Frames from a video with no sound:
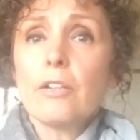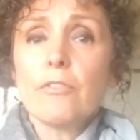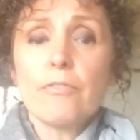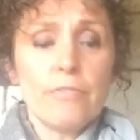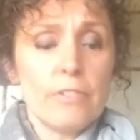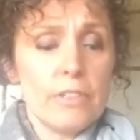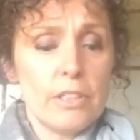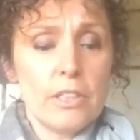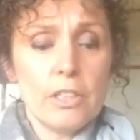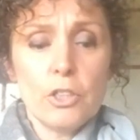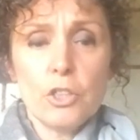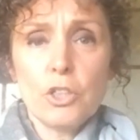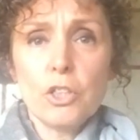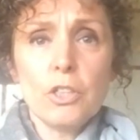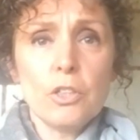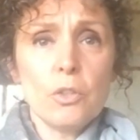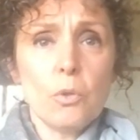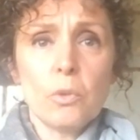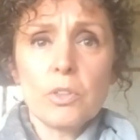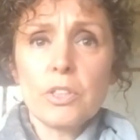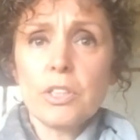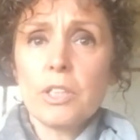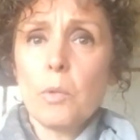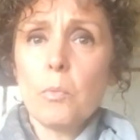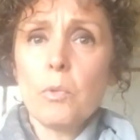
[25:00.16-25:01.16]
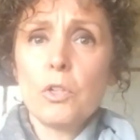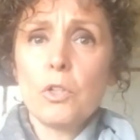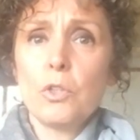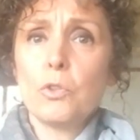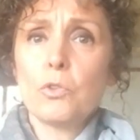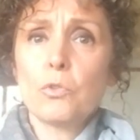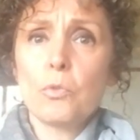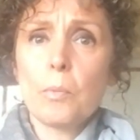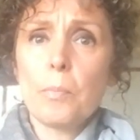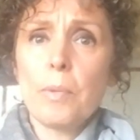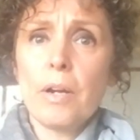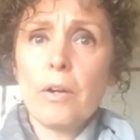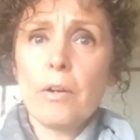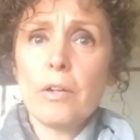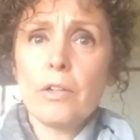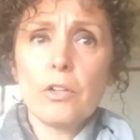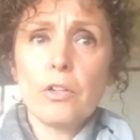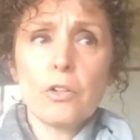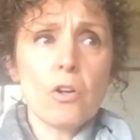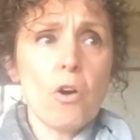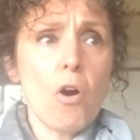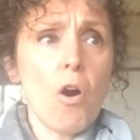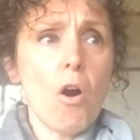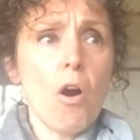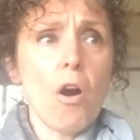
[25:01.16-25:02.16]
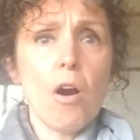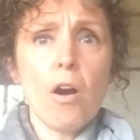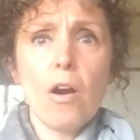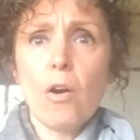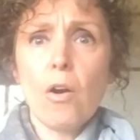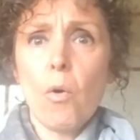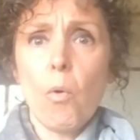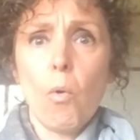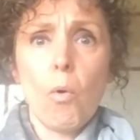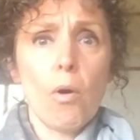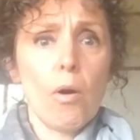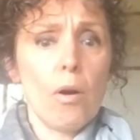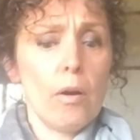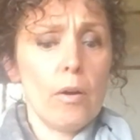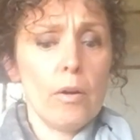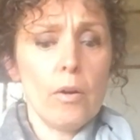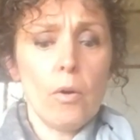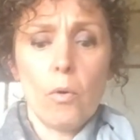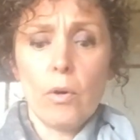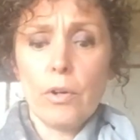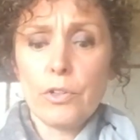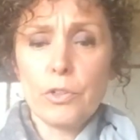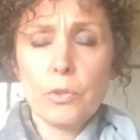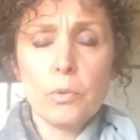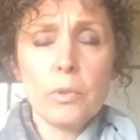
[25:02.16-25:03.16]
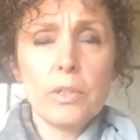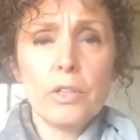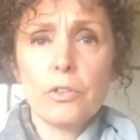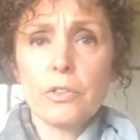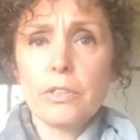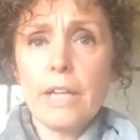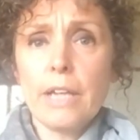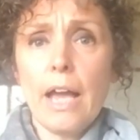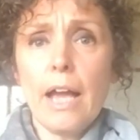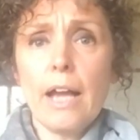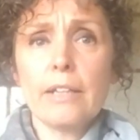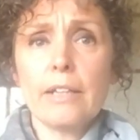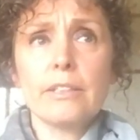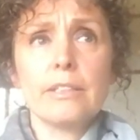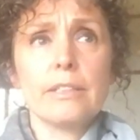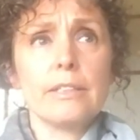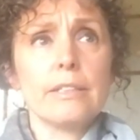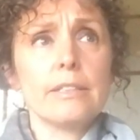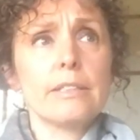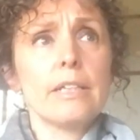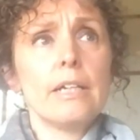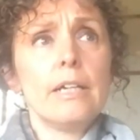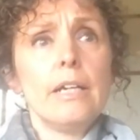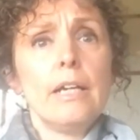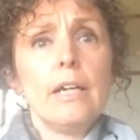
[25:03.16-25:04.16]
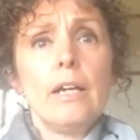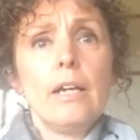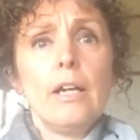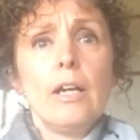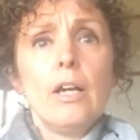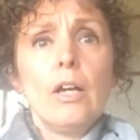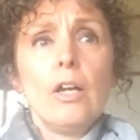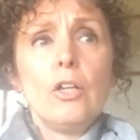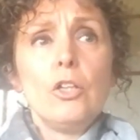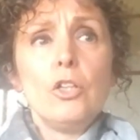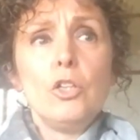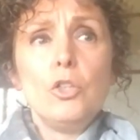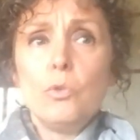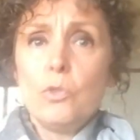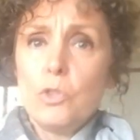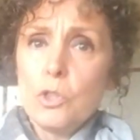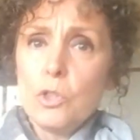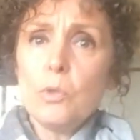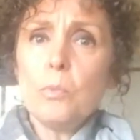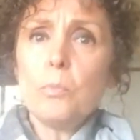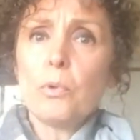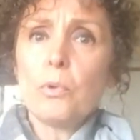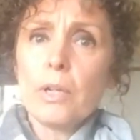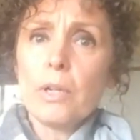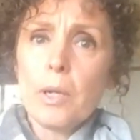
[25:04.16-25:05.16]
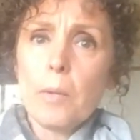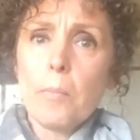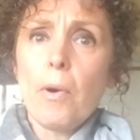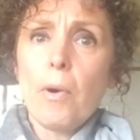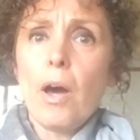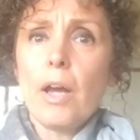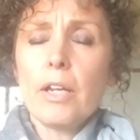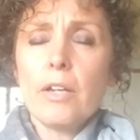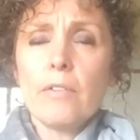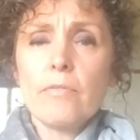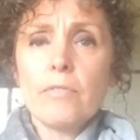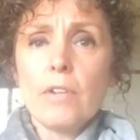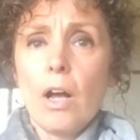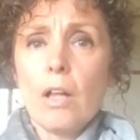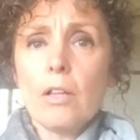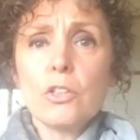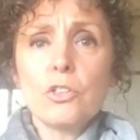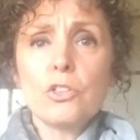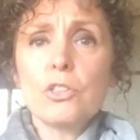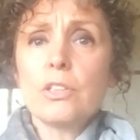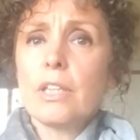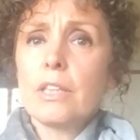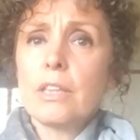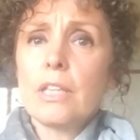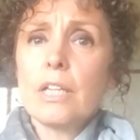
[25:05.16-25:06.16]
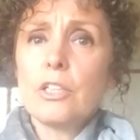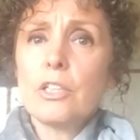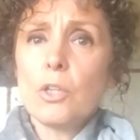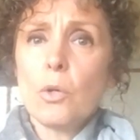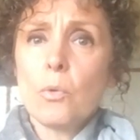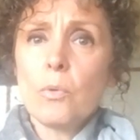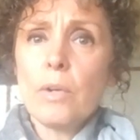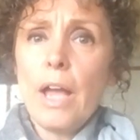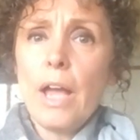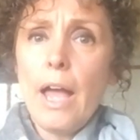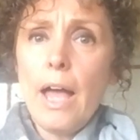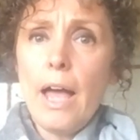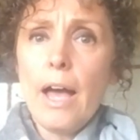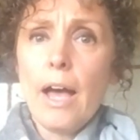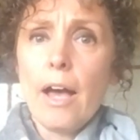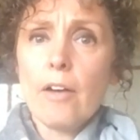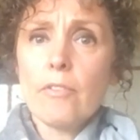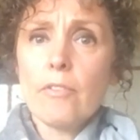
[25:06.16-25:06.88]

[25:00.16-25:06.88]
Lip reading: physician or someone who's repairing your car or doing your taxes, you do bring a body of knowledge that they don't have.